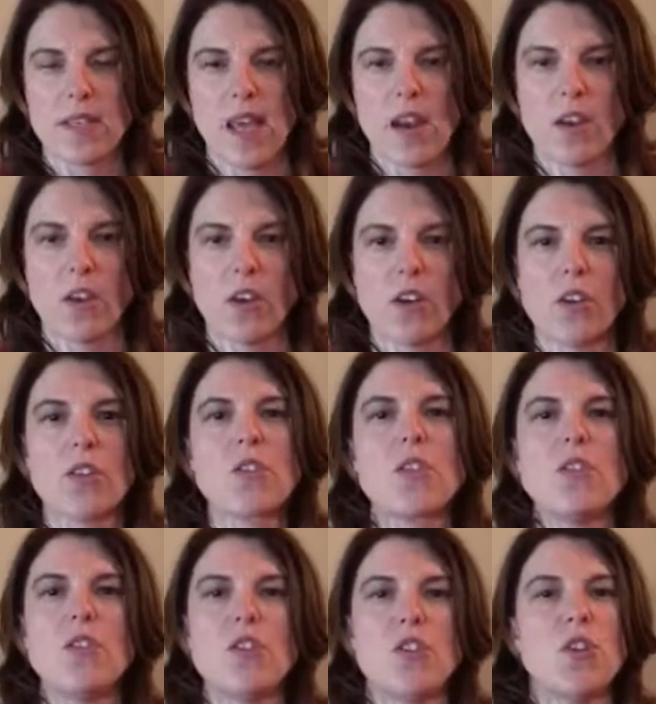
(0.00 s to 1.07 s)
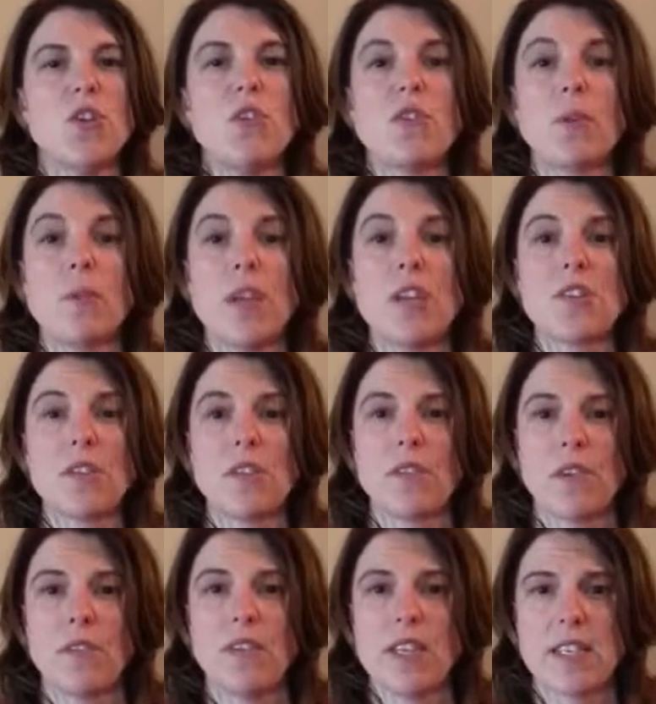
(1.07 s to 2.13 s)
senators, 2 from each of the
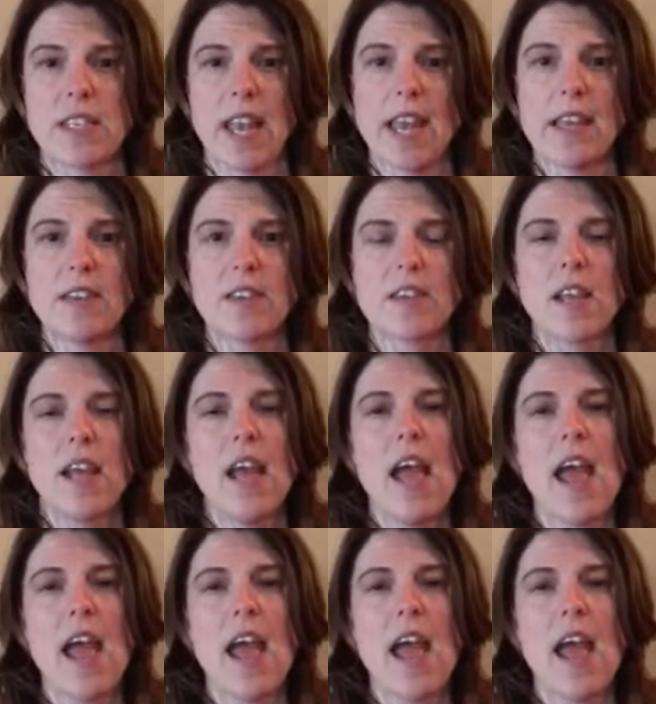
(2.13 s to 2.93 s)
50 states,